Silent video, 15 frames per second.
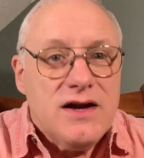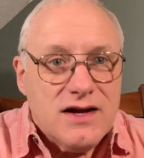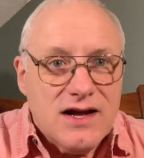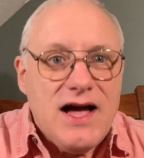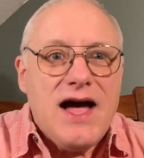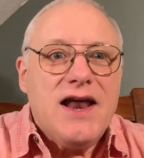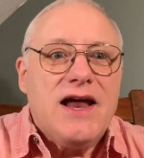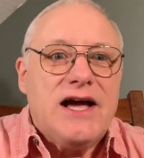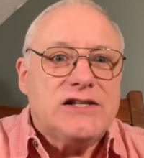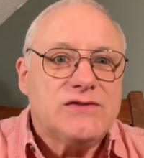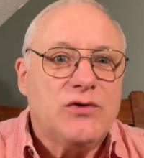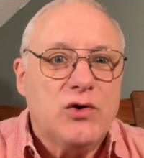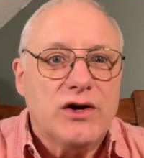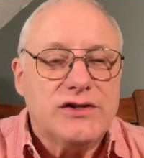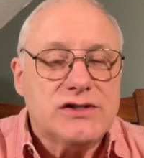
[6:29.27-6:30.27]
God asked
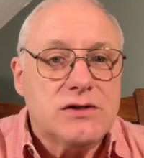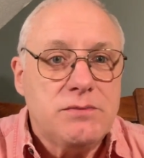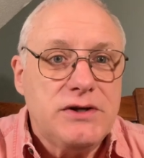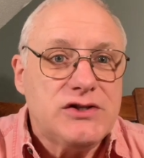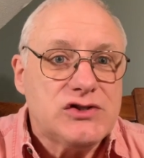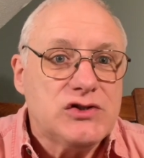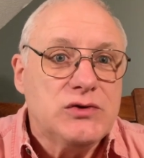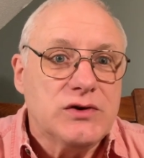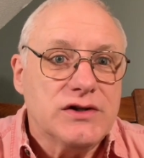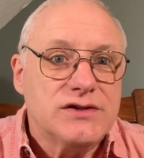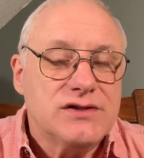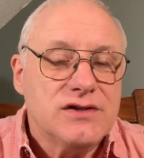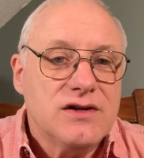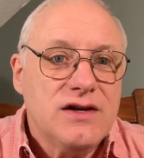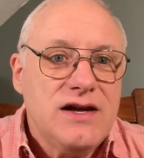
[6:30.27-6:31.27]
for us to be
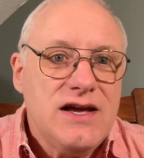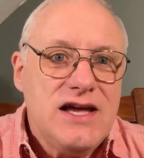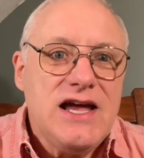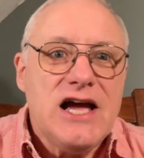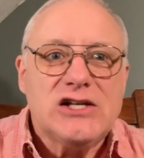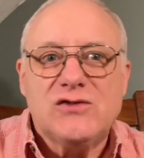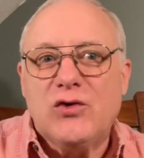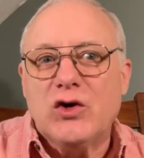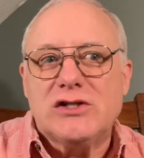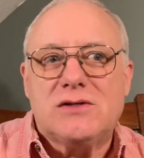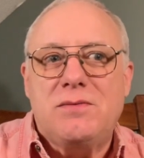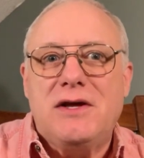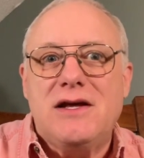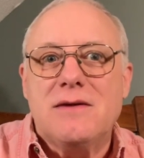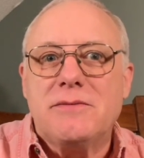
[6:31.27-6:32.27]
stewards. He asked for us
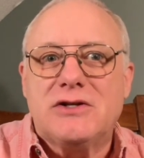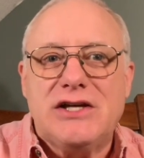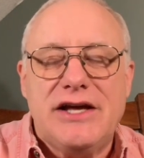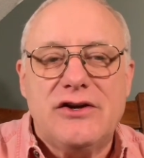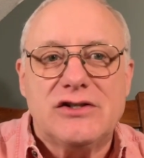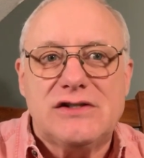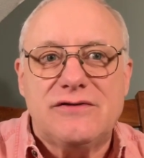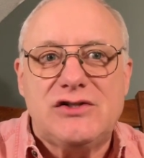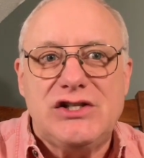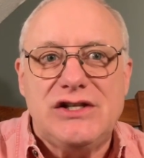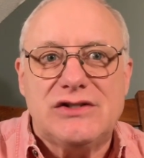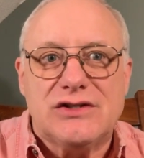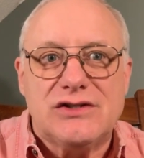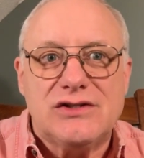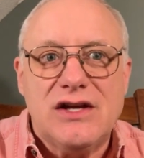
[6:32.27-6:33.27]
to be imitators of
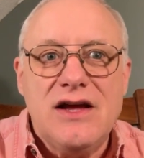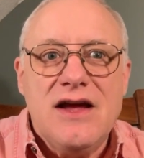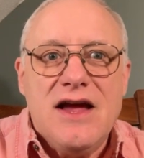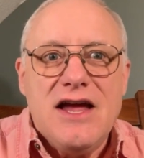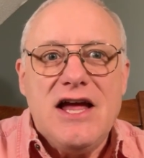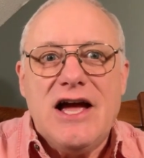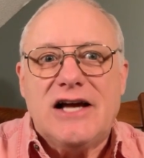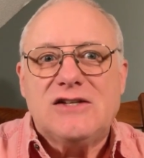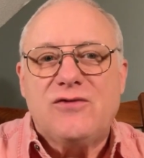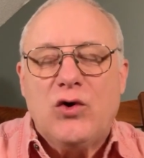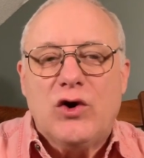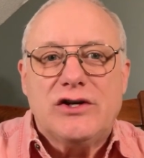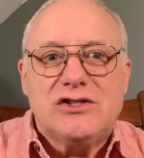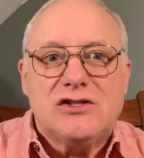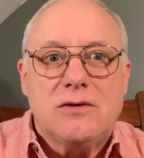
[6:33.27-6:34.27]
Jesus. He asked
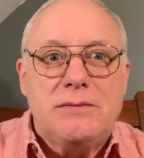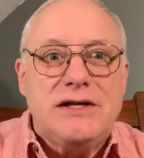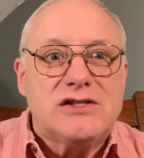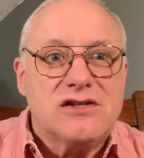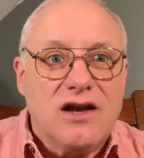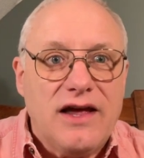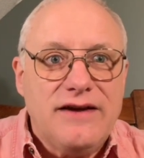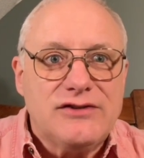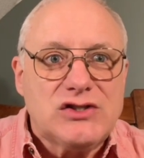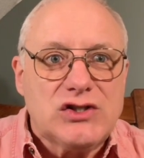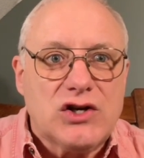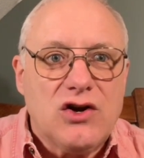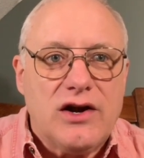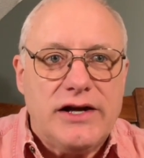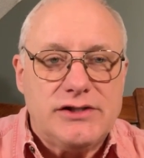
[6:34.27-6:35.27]
for us to be slaves to
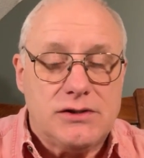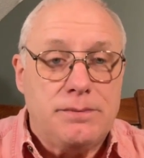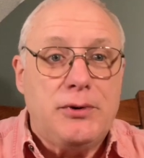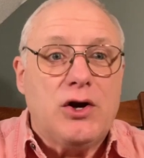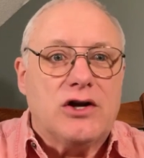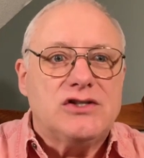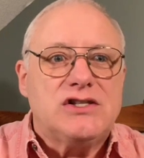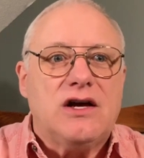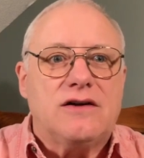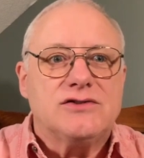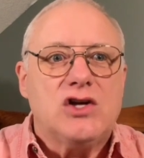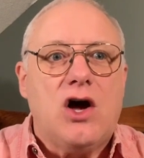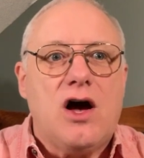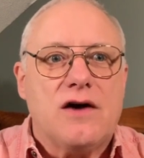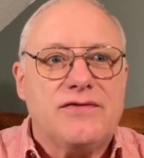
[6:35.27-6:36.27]
Christ, to put
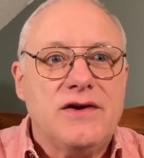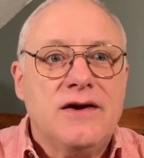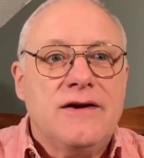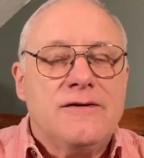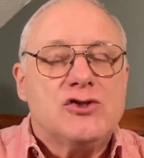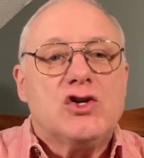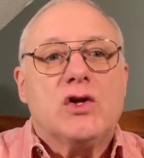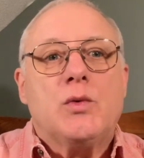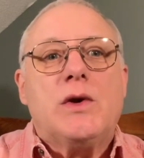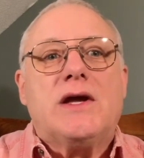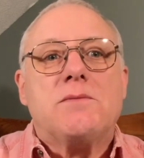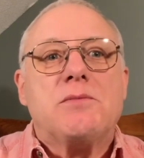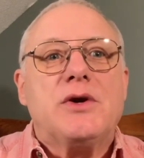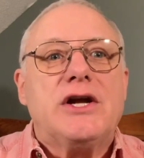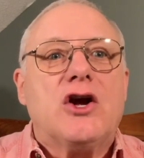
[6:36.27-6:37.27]
ourselves off so that we
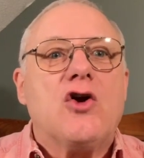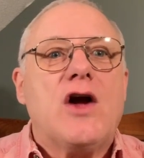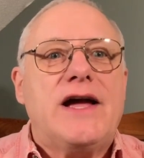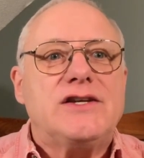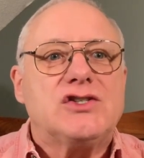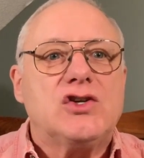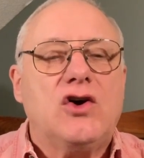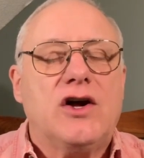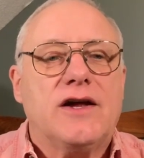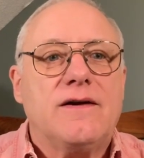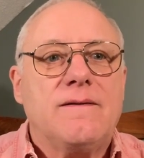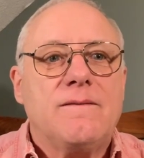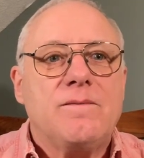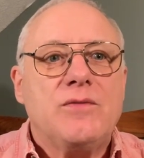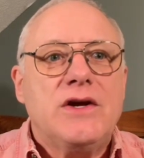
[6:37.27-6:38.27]
can bring Christ on,
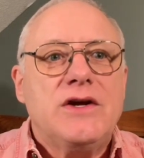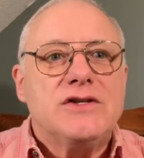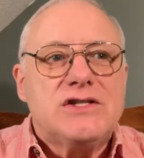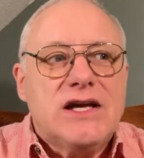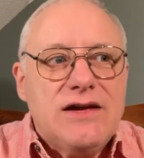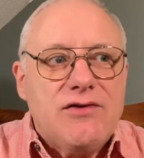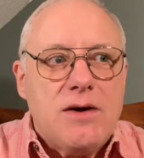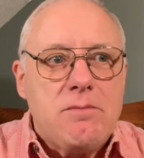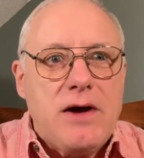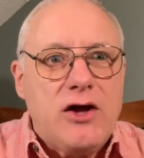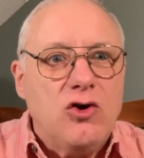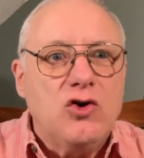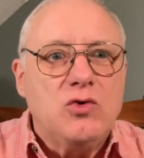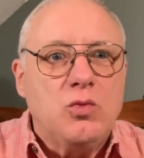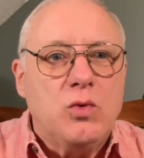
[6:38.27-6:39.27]
to give up my
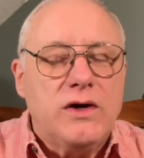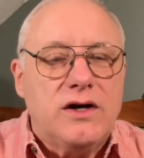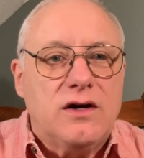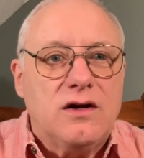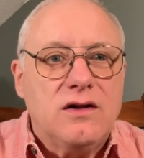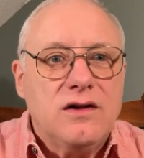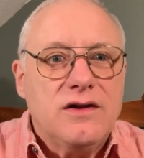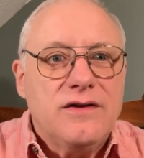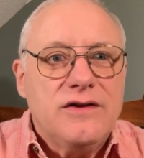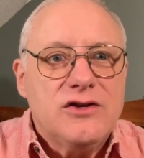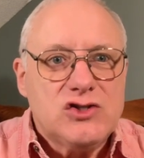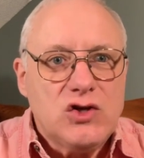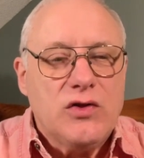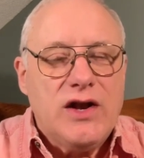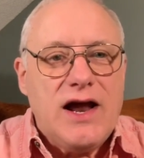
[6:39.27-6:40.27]
own will
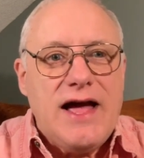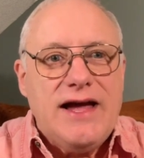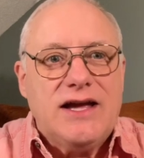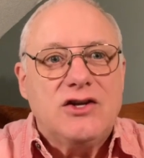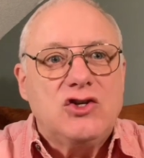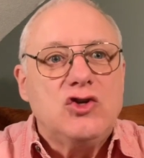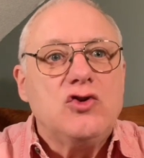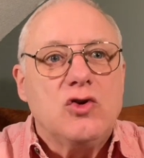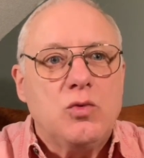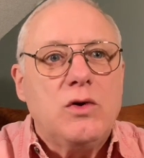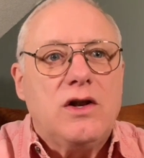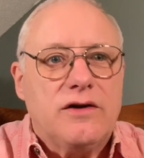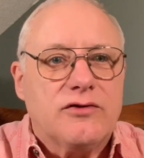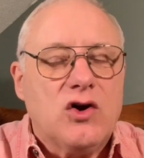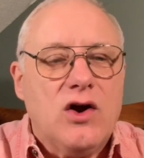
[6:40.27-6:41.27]
so that I can do the
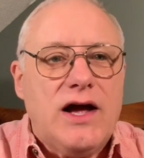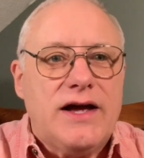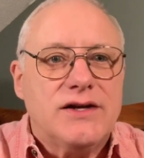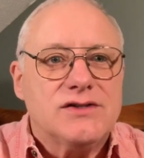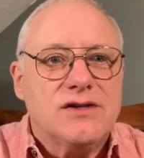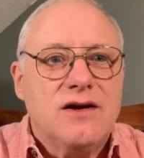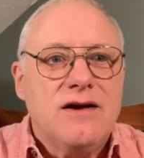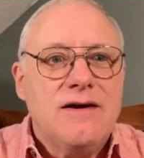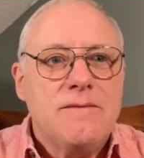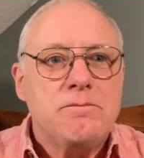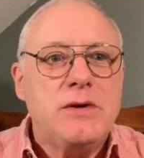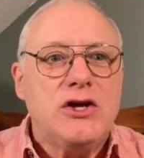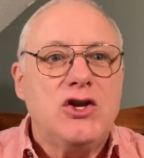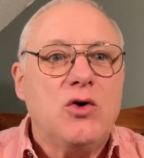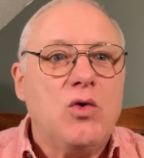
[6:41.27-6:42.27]
will of Christ.
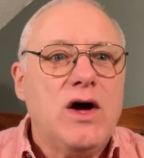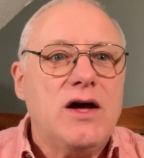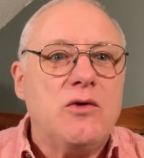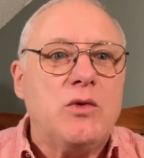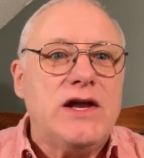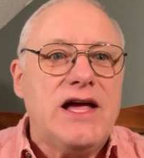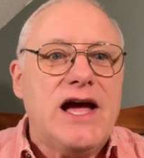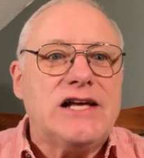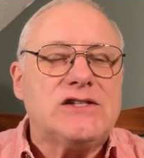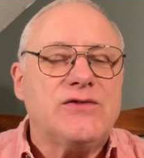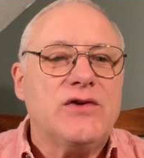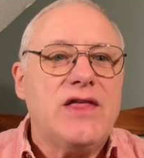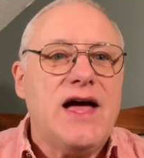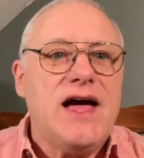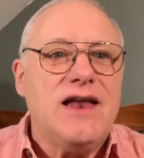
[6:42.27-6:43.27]
But you know what? When he asked
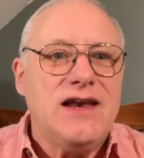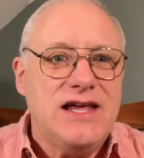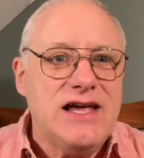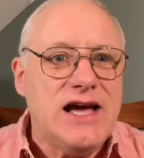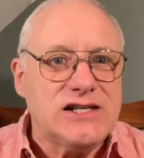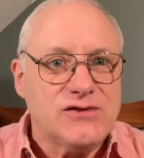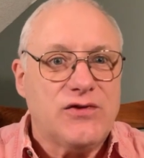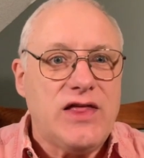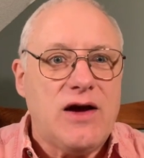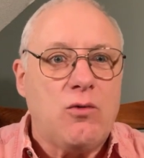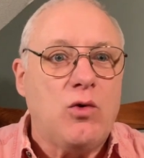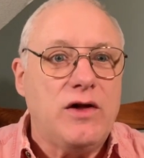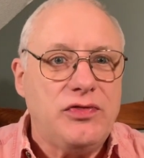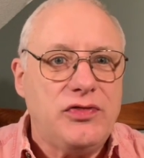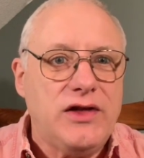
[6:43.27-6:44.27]
for that, he asked for that
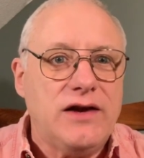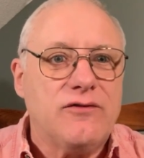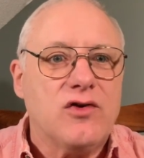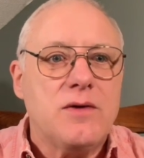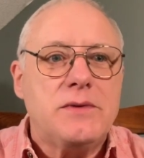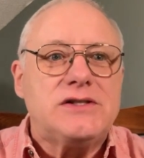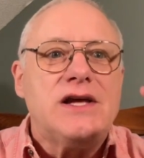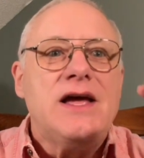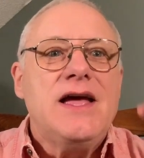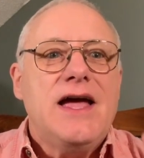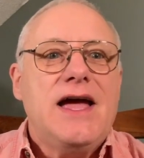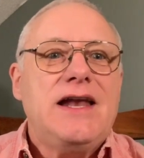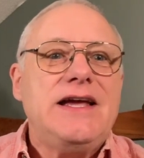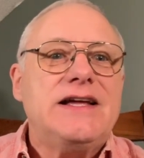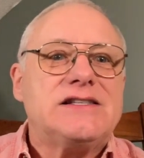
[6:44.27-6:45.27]
one thing from us,
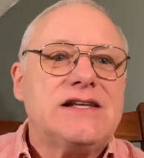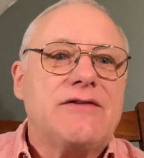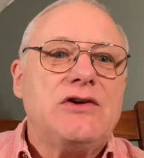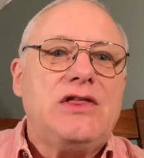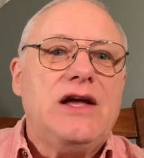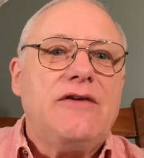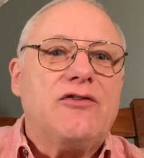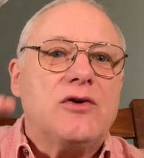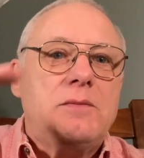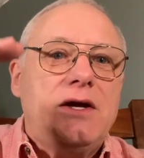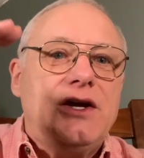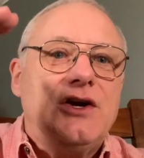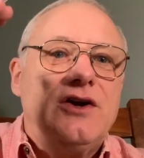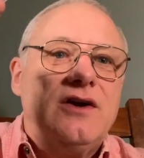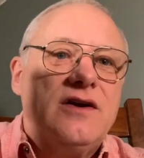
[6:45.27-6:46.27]
and he gets everything from
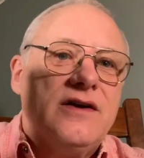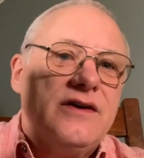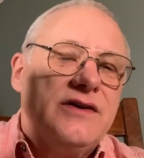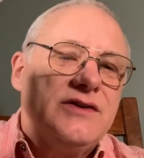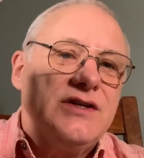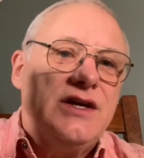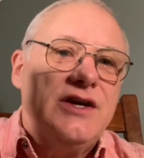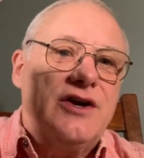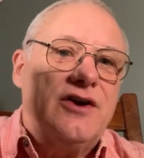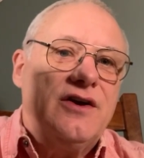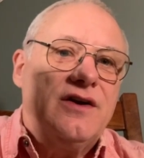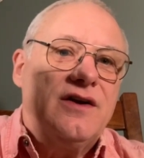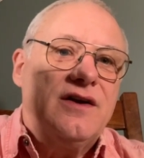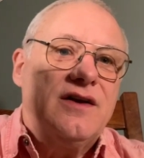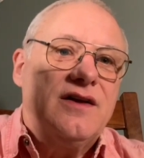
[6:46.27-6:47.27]
here to here.
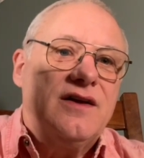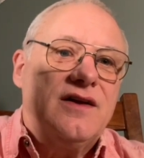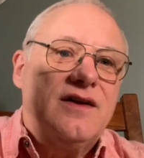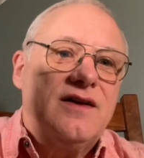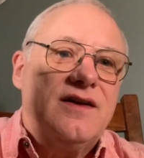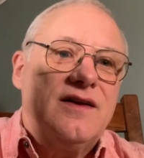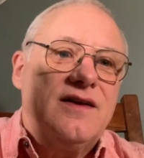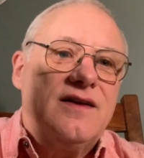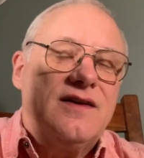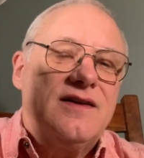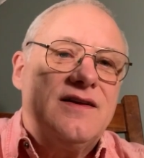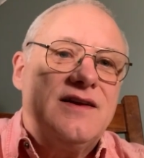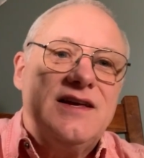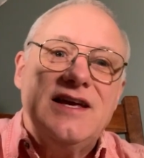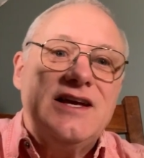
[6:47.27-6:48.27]

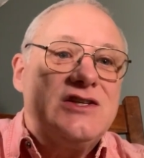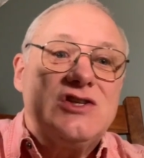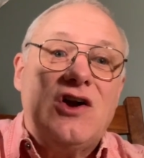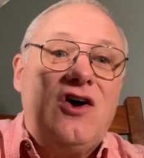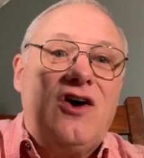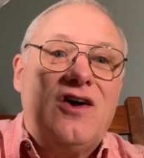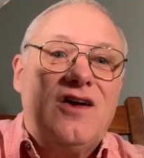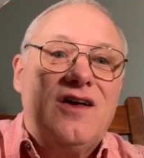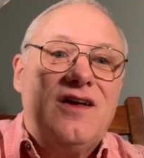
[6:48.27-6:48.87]
He gets it all.